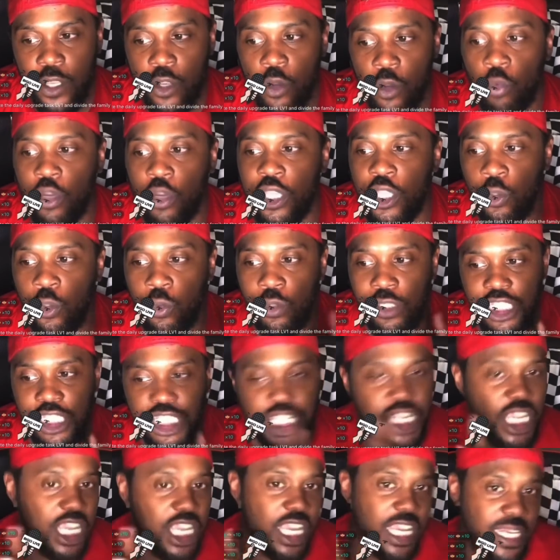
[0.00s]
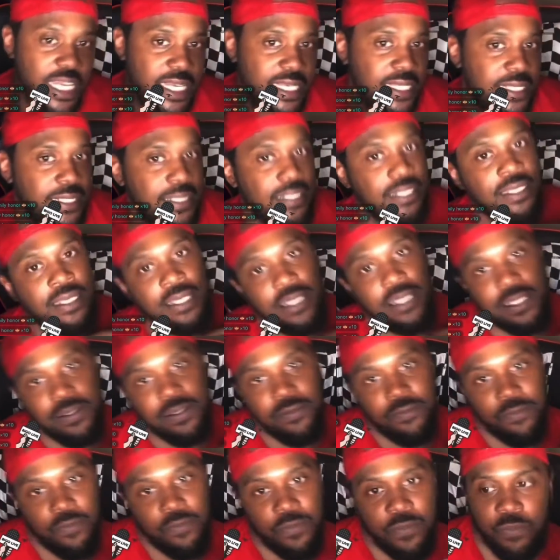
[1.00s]
When you cheat and,
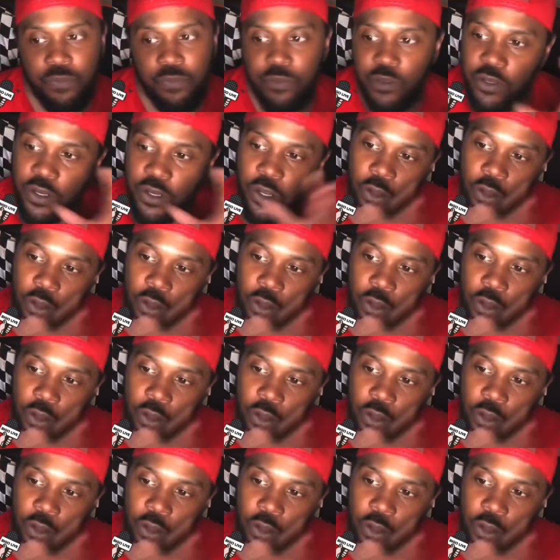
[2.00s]
you know,